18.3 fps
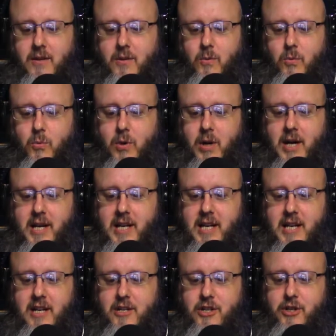
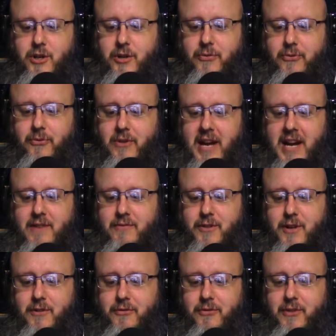What is your
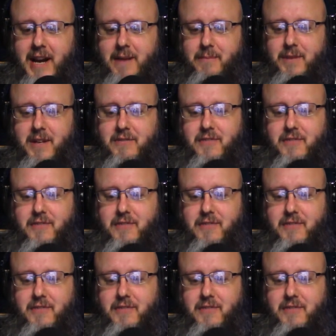favorite family